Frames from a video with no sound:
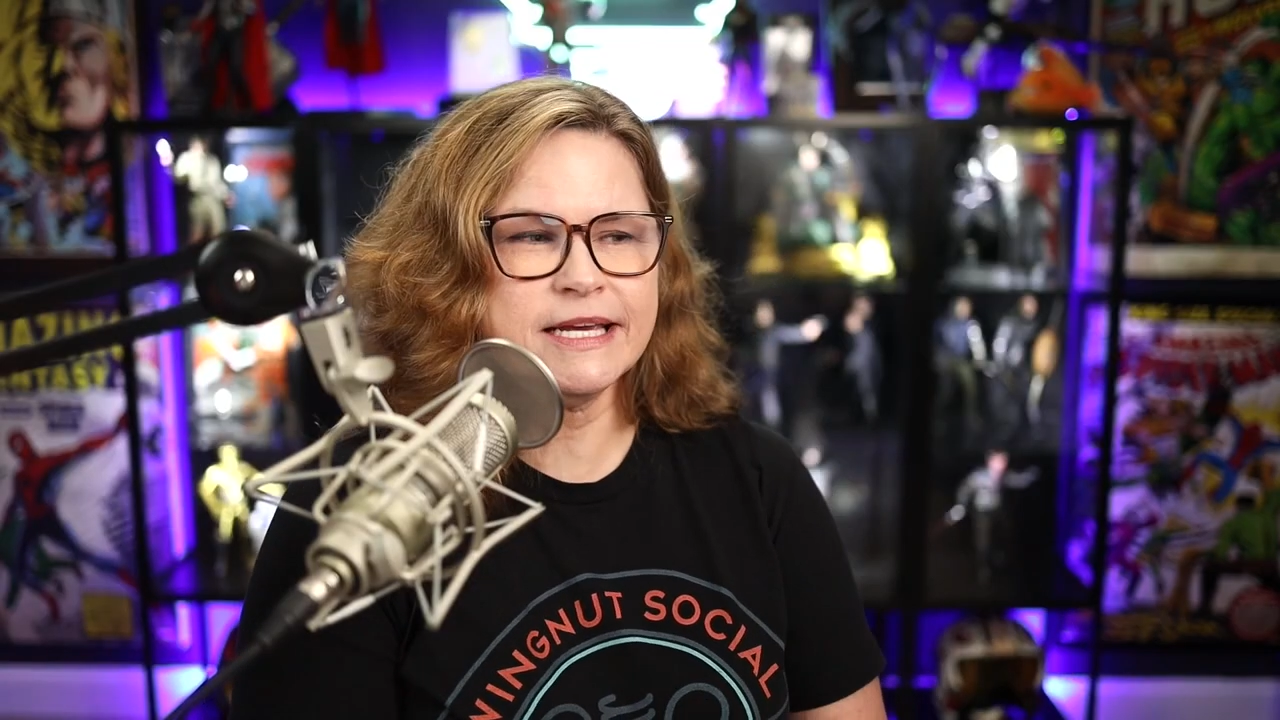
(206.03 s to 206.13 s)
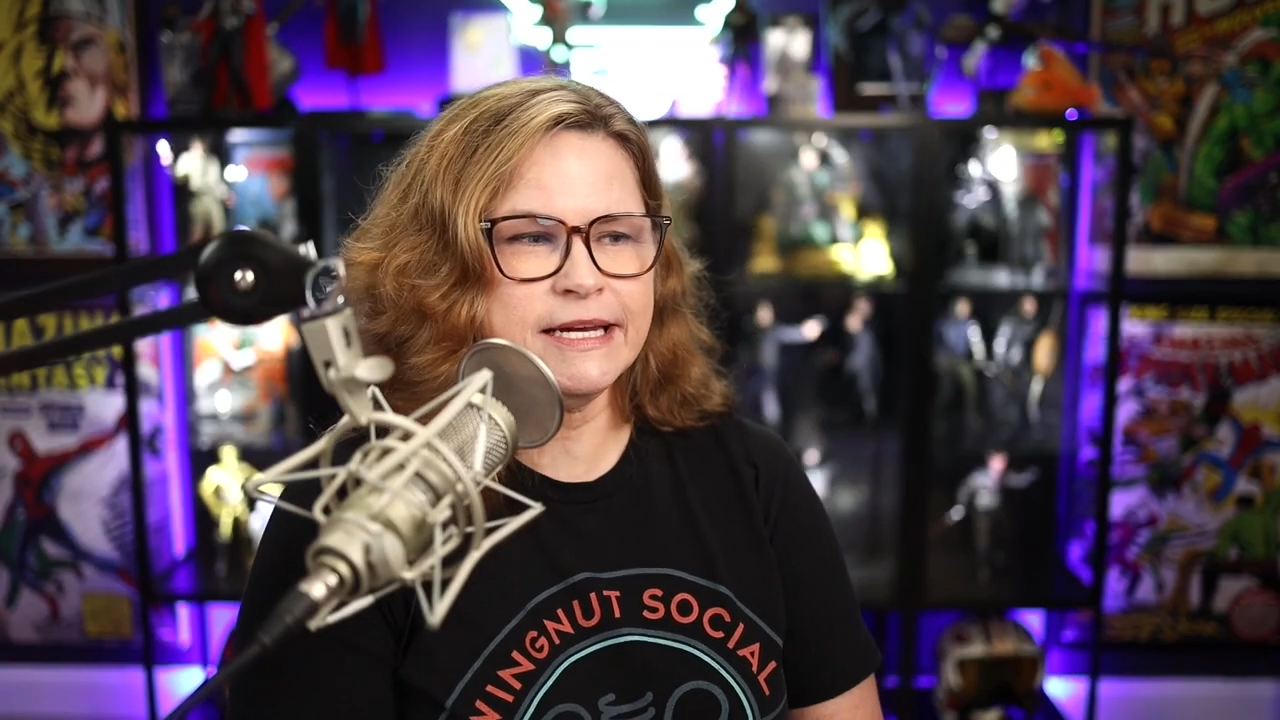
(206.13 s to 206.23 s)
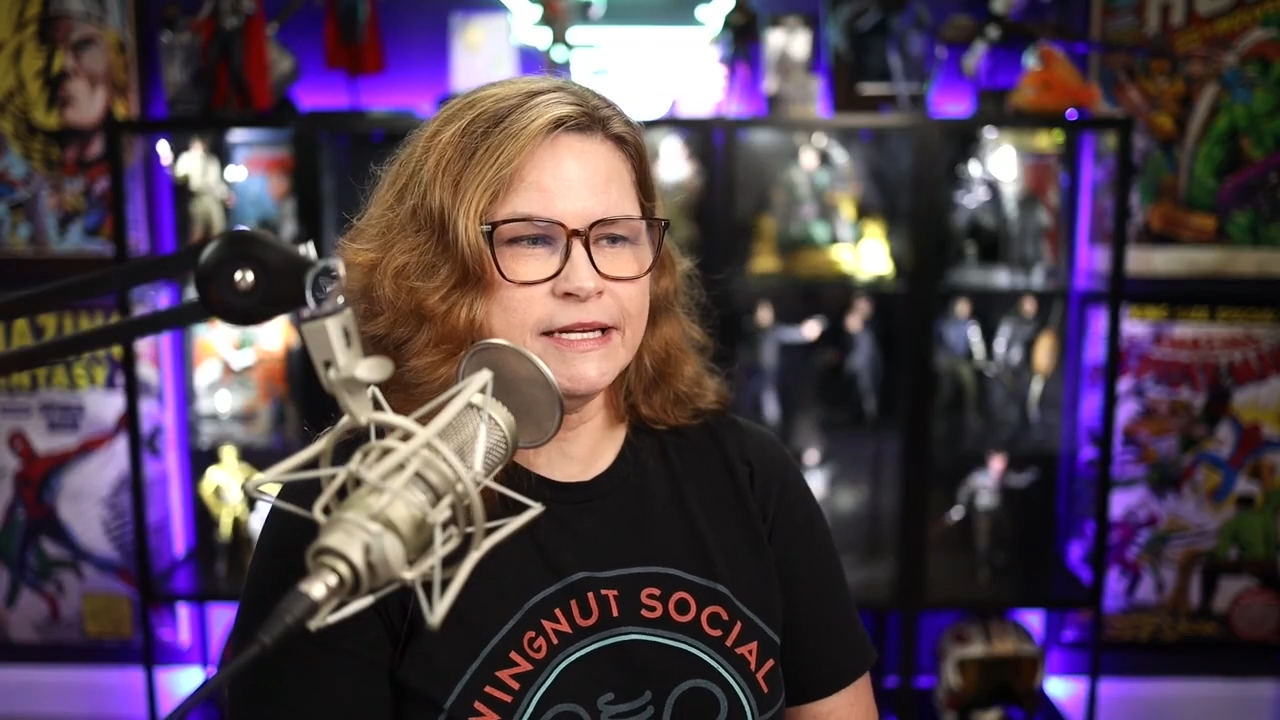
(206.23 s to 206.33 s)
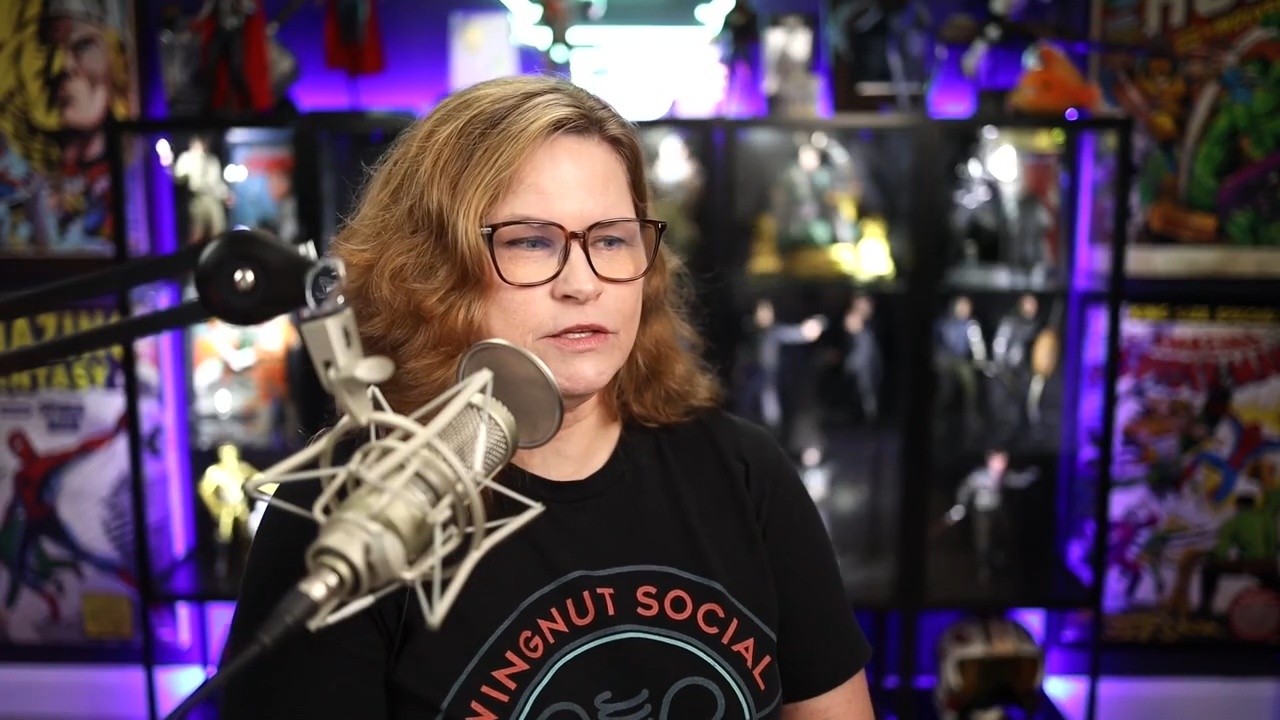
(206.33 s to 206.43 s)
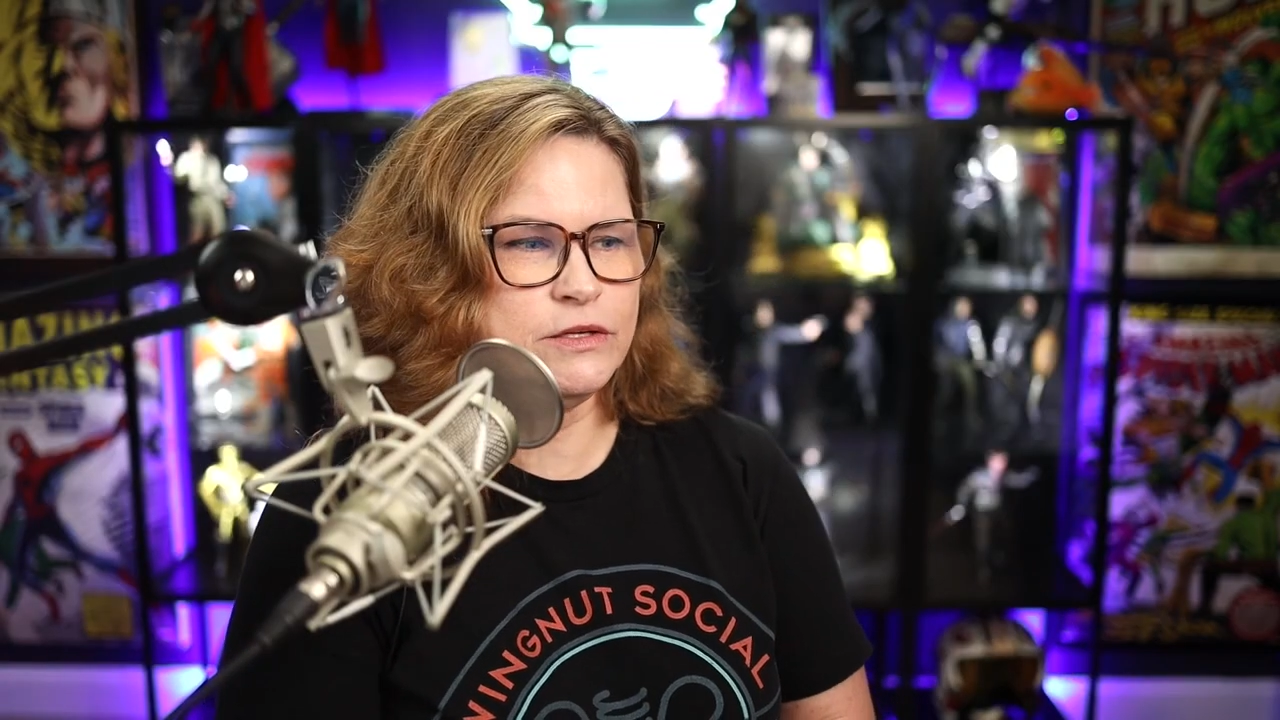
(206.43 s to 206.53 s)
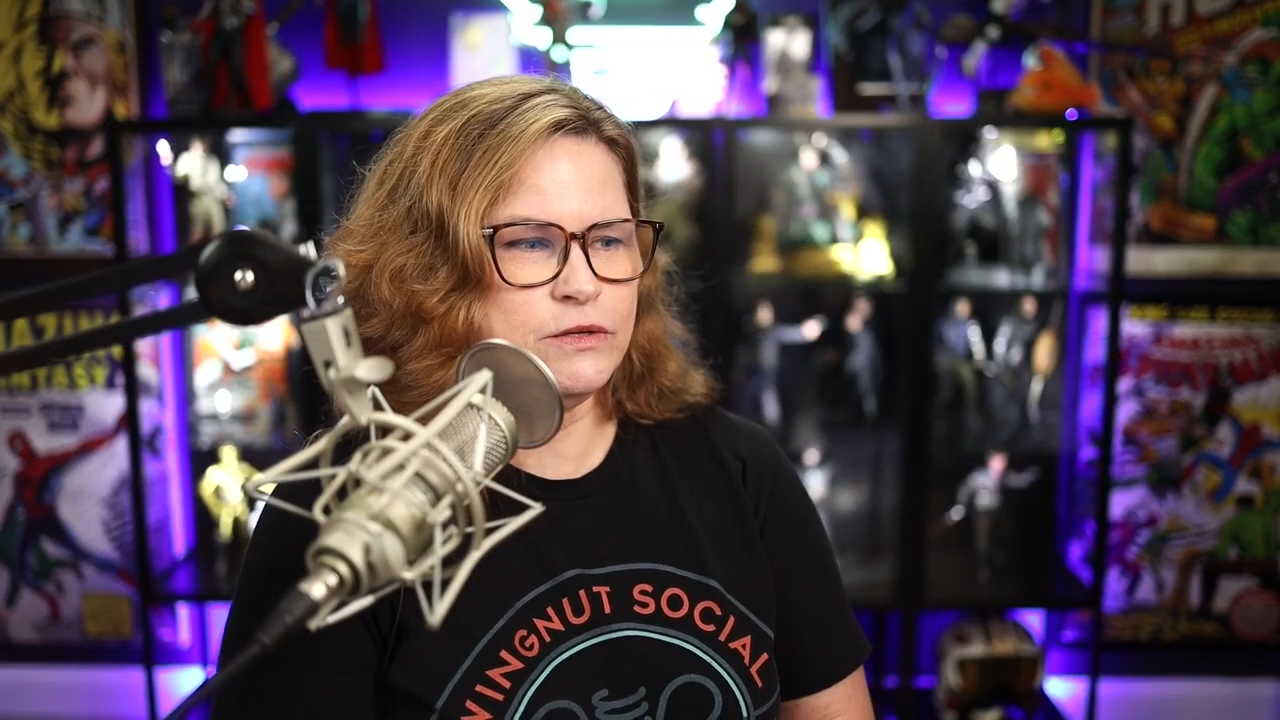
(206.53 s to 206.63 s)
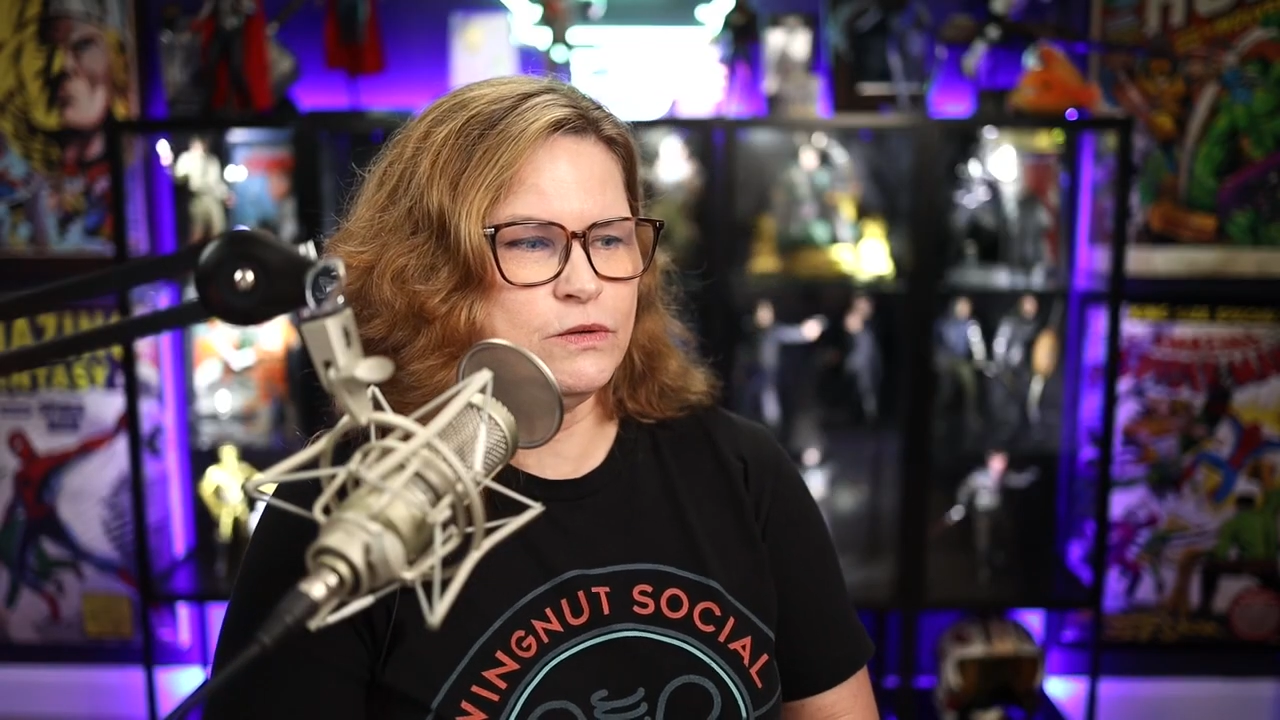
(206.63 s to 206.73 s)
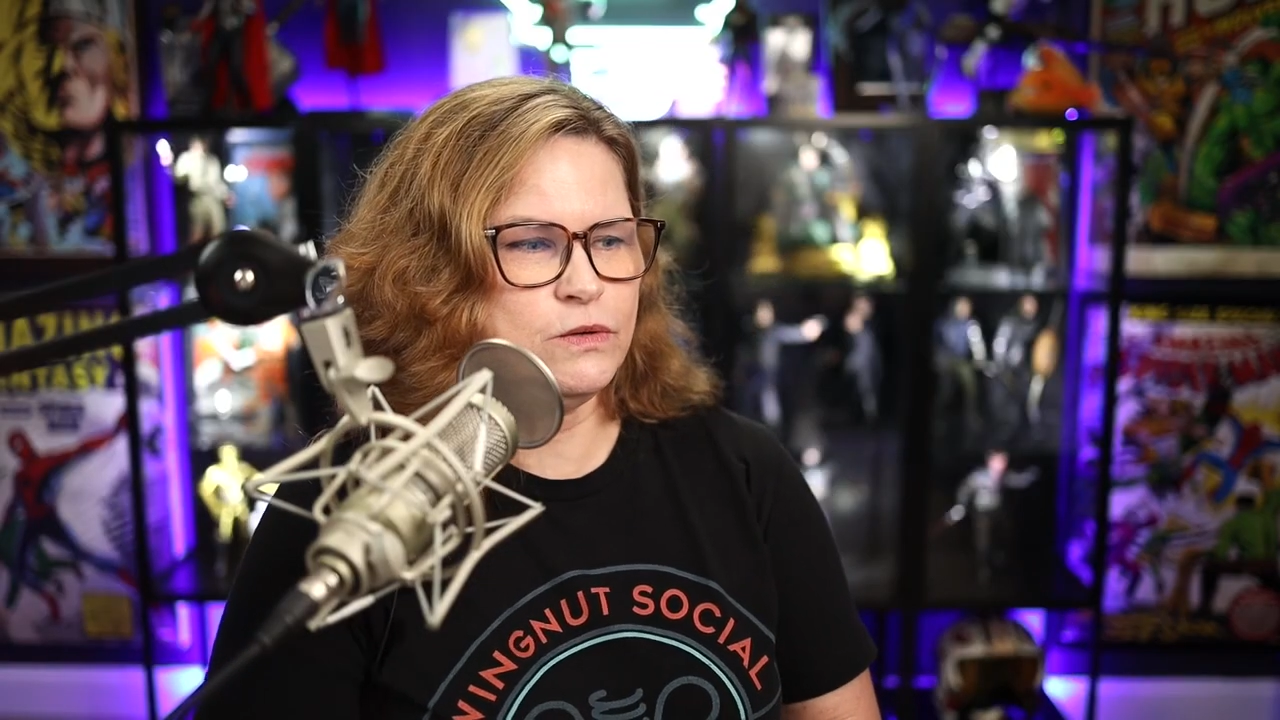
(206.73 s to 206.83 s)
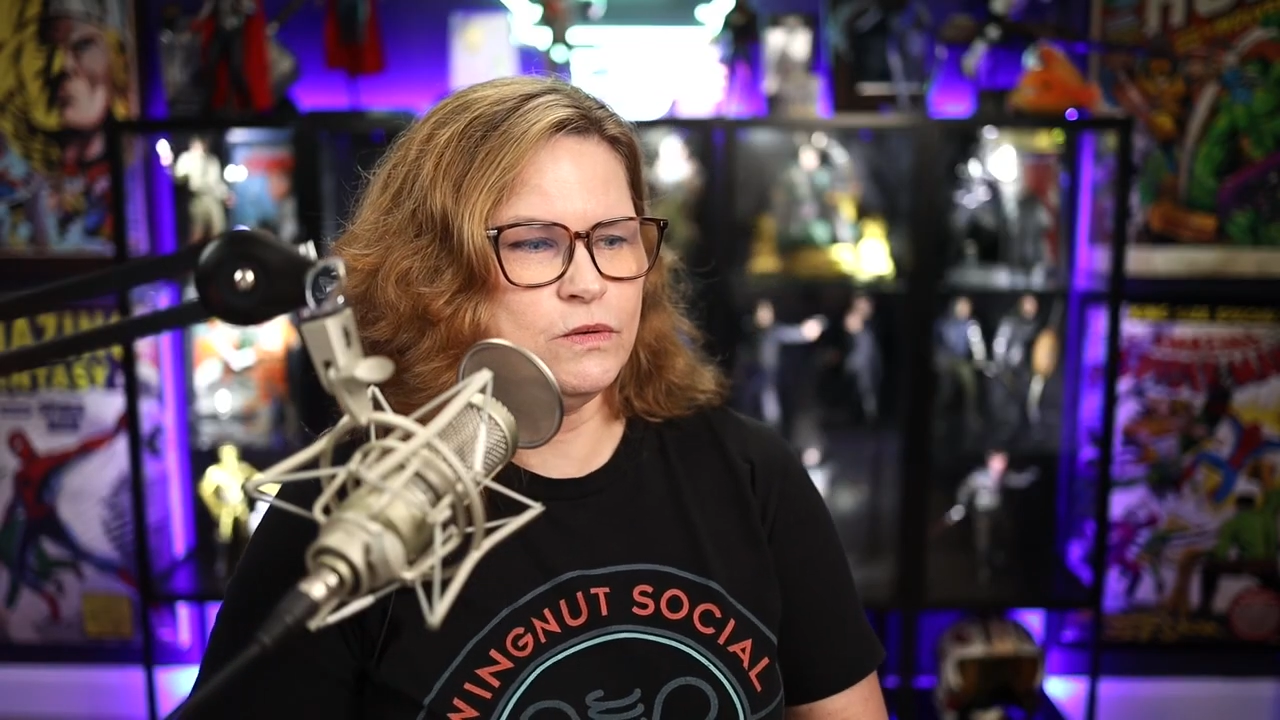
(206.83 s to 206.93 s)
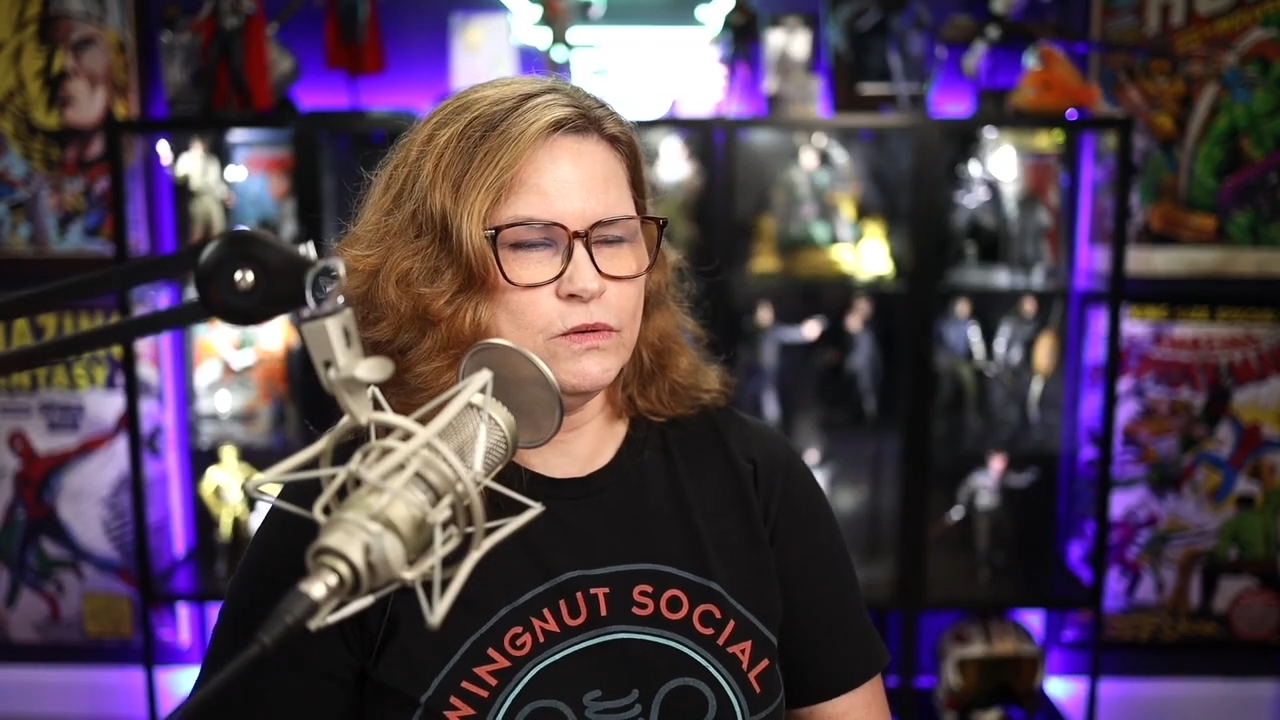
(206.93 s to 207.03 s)
get
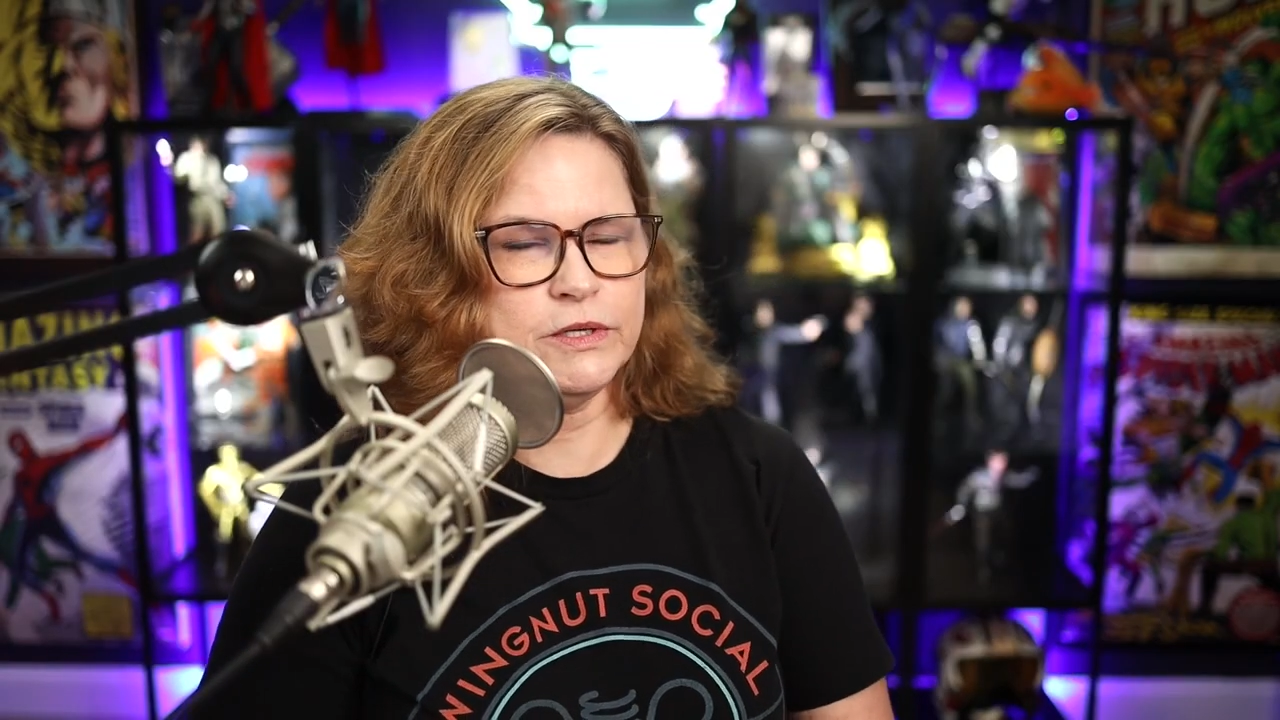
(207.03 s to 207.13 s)
into